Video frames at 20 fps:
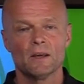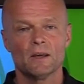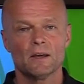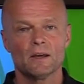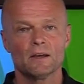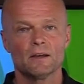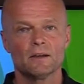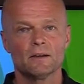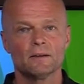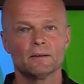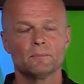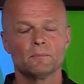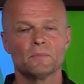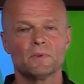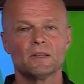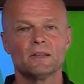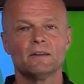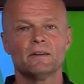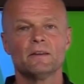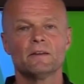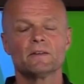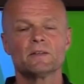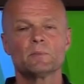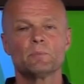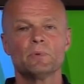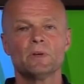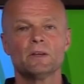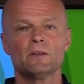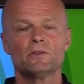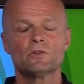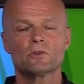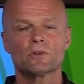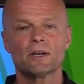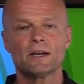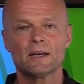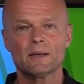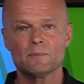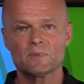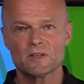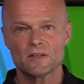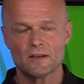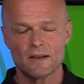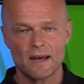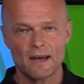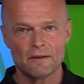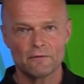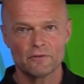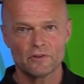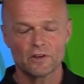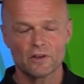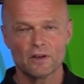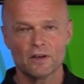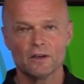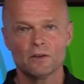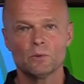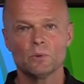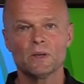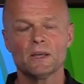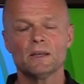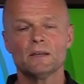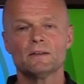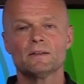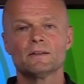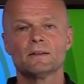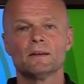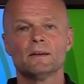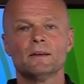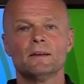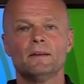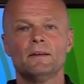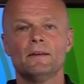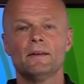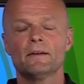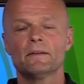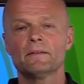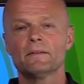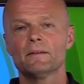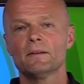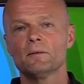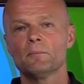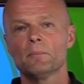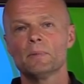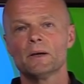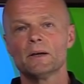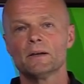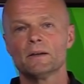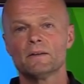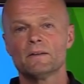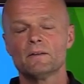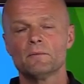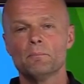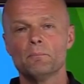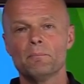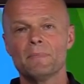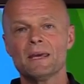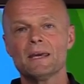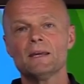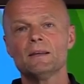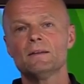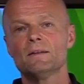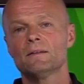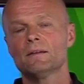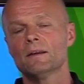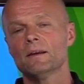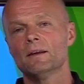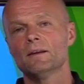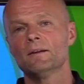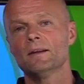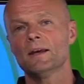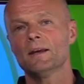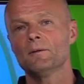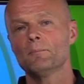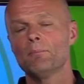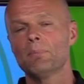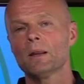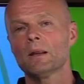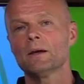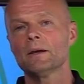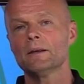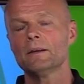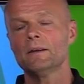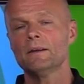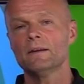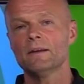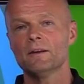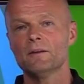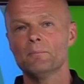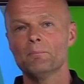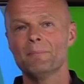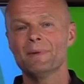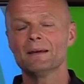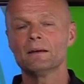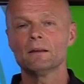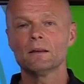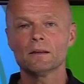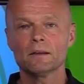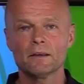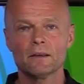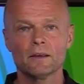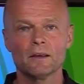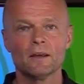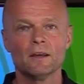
There's been tribes in Africa who eat nothing but meat and blood and milk.